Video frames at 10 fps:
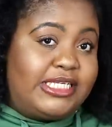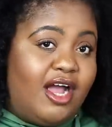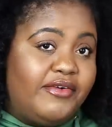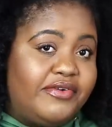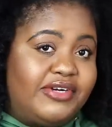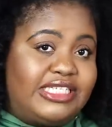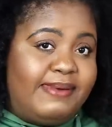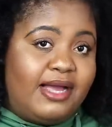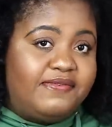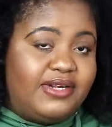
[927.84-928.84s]
sorry,
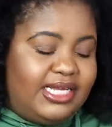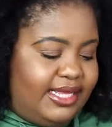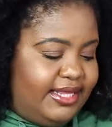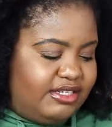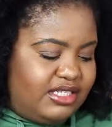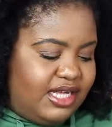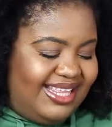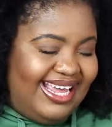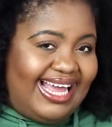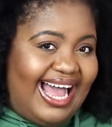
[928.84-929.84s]
respectfully, there's
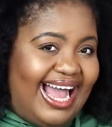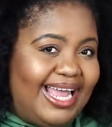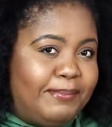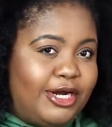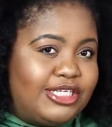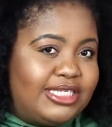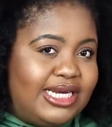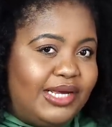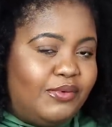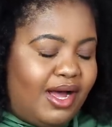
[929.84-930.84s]
nothing I
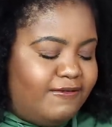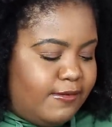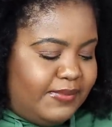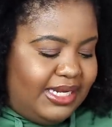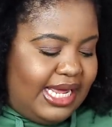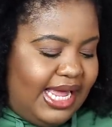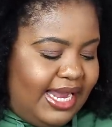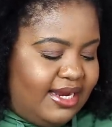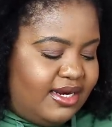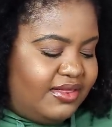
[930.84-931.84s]
personally want from the
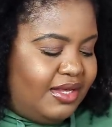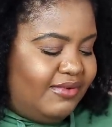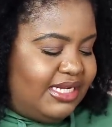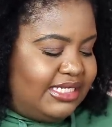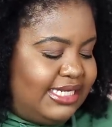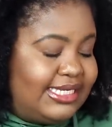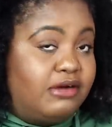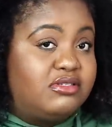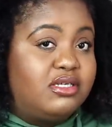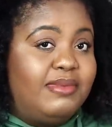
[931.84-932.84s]
line. Nothing really sticks
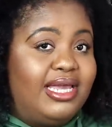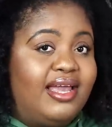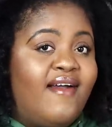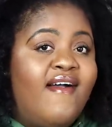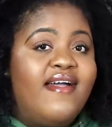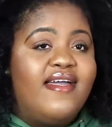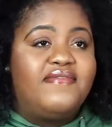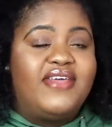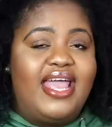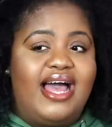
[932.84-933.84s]
out to me.
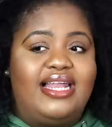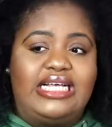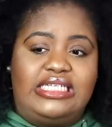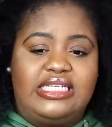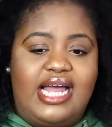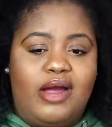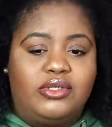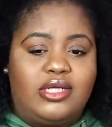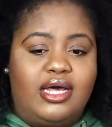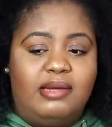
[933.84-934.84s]
If they, Alexis and I were
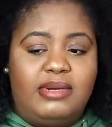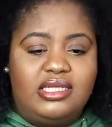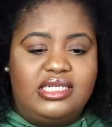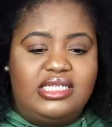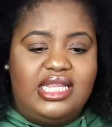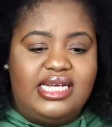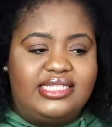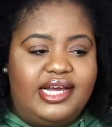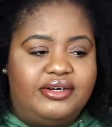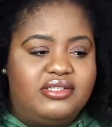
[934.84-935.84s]
talking about this in the
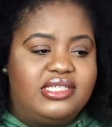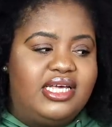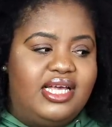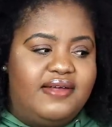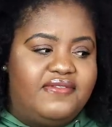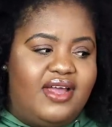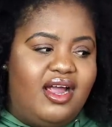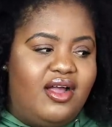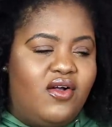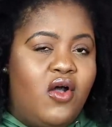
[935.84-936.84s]
Insider Tea, if
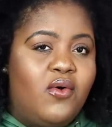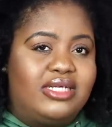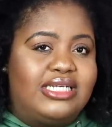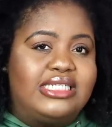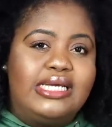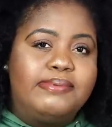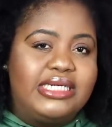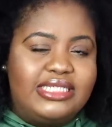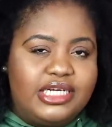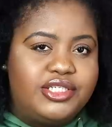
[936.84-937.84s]
there was a deep
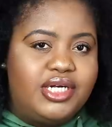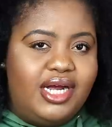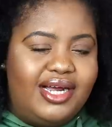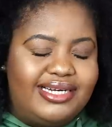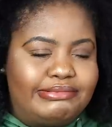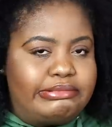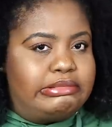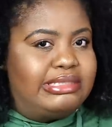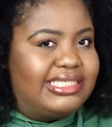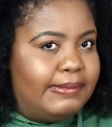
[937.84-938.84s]
conditioner,
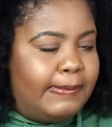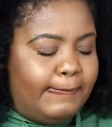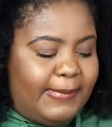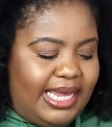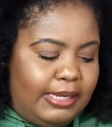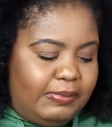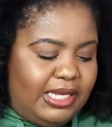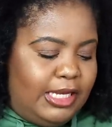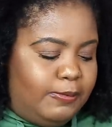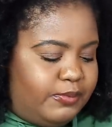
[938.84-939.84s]

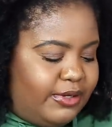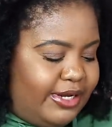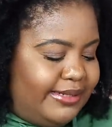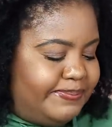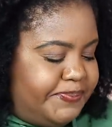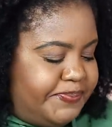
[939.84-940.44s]
maybe, but